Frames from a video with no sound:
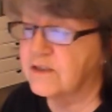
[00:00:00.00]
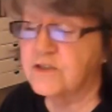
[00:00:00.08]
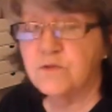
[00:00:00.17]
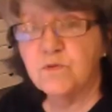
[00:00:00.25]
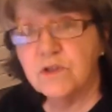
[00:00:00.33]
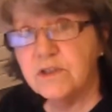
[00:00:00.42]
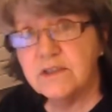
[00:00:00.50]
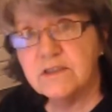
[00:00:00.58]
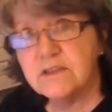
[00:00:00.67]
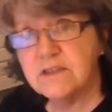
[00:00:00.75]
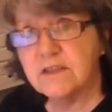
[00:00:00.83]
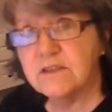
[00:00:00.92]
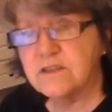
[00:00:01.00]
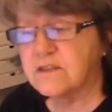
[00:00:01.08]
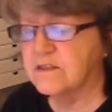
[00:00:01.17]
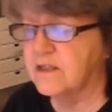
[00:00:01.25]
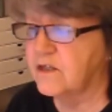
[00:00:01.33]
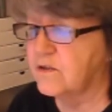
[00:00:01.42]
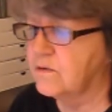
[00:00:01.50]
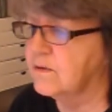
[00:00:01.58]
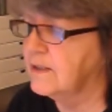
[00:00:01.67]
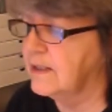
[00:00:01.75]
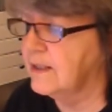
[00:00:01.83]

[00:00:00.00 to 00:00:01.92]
So we're going to start slow,